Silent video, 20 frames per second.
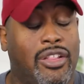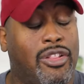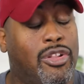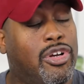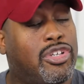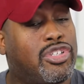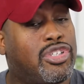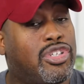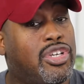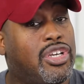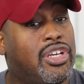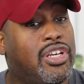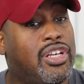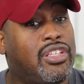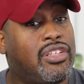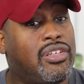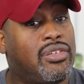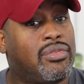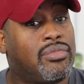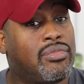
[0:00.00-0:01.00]
Looks
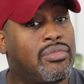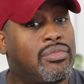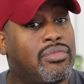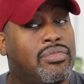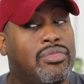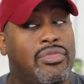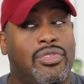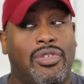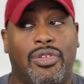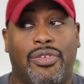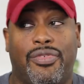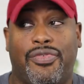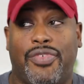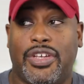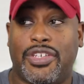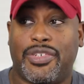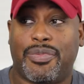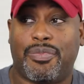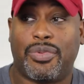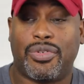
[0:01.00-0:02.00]
good. You know,
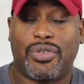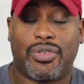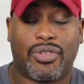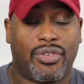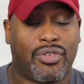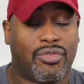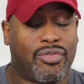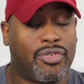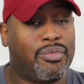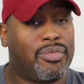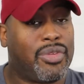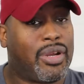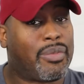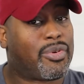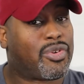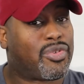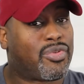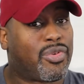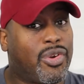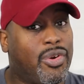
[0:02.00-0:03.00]
Facebook group
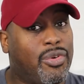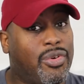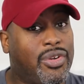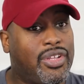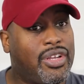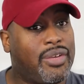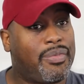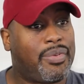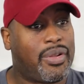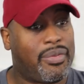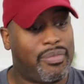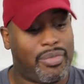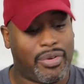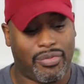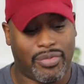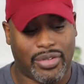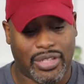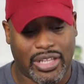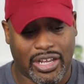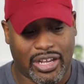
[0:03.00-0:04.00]
numbers were going up,
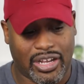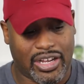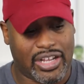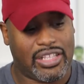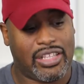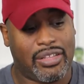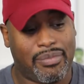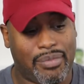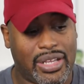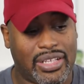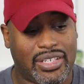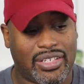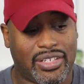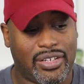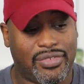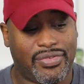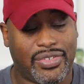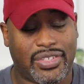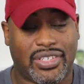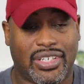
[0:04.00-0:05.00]
but when I audit
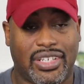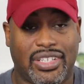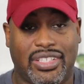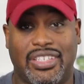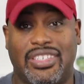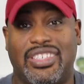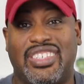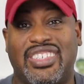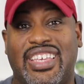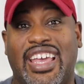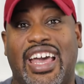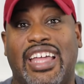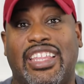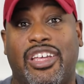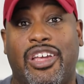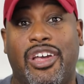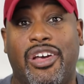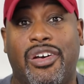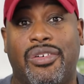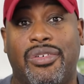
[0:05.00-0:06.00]
myself, it's like, this has got
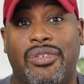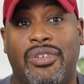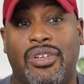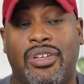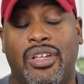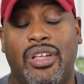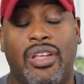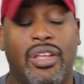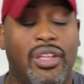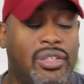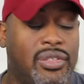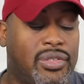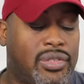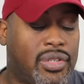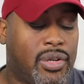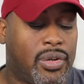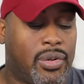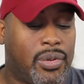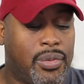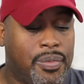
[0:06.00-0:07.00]
to go.
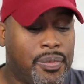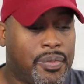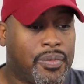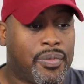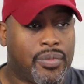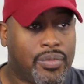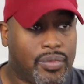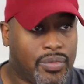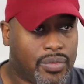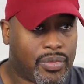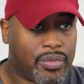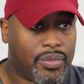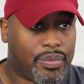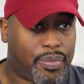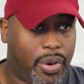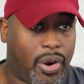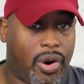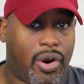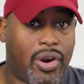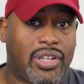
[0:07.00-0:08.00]
So
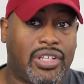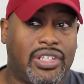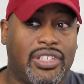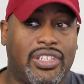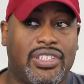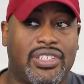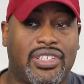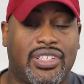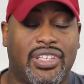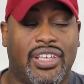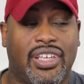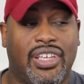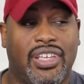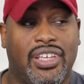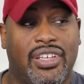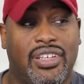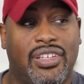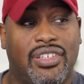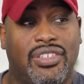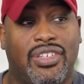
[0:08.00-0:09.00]
part of this thing
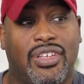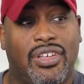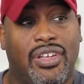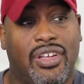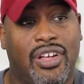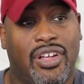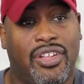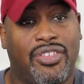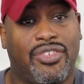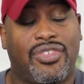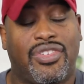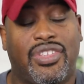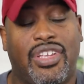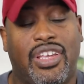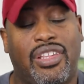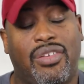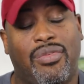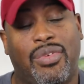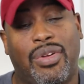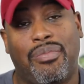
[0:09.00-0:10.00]
is
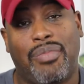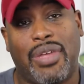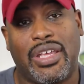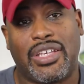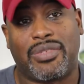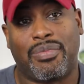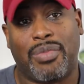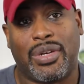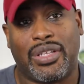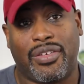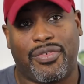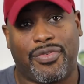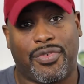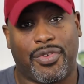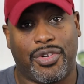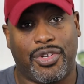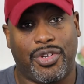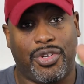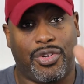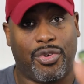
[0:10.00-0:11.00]
understanding what makes money
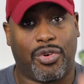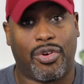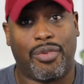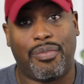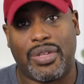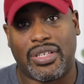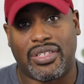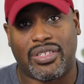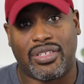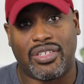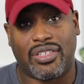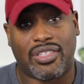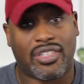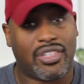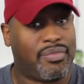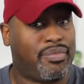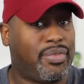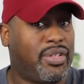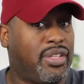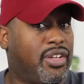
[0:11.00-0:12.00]
for your business
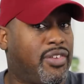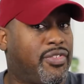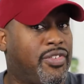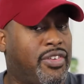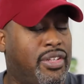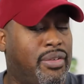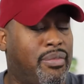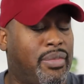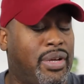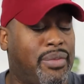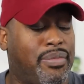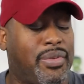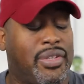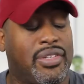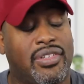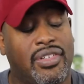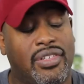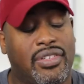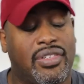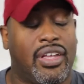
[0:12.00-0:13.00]
could be different than my
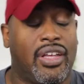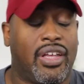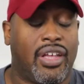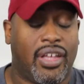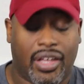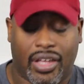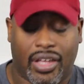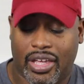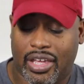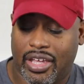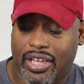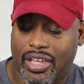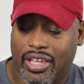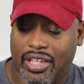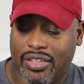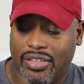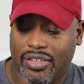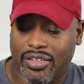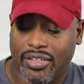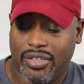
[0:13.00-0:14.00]
business,
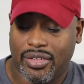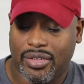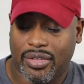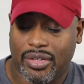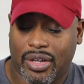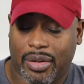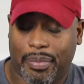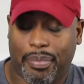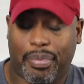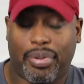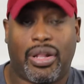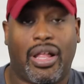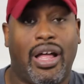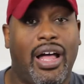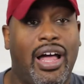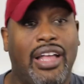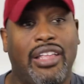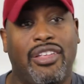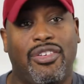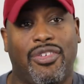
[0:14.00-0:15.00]
and
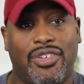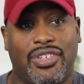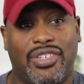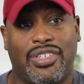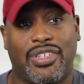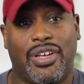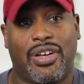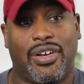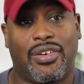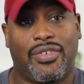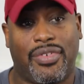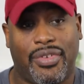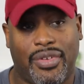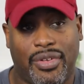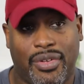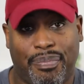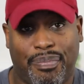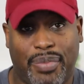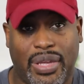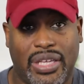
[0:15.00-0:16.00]
applying yourself
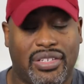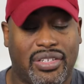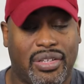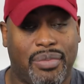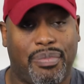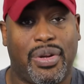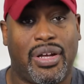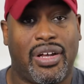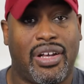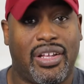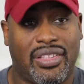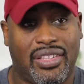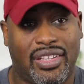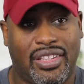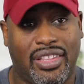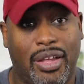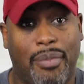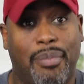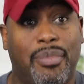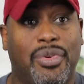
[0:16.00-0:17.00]
based upon
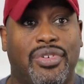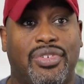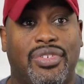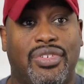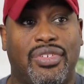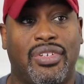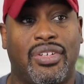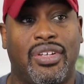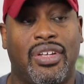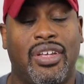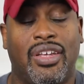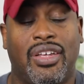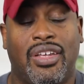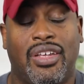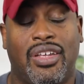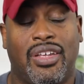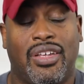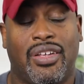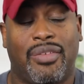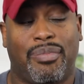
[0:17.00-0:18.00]
the numbers.
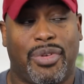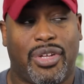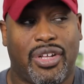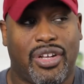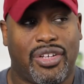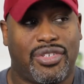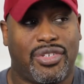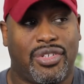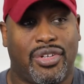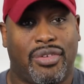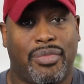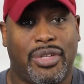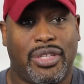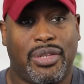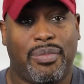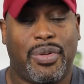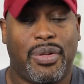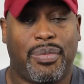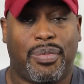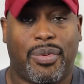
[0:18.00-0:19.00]
Because, you know,
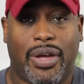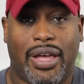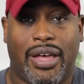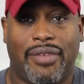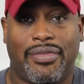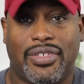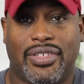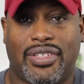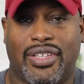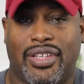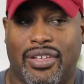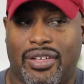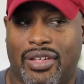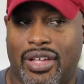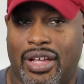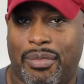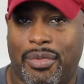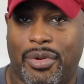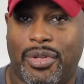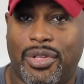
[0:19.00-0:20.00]
many people have this thing,
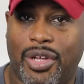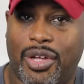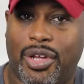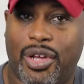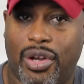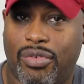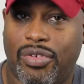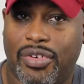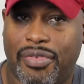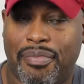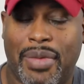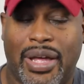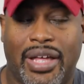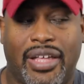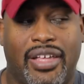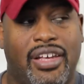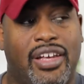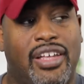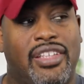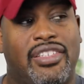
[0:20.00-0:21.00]
I want to go with
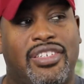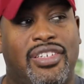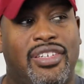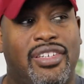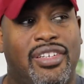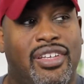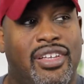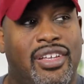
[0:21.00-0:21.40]
my gut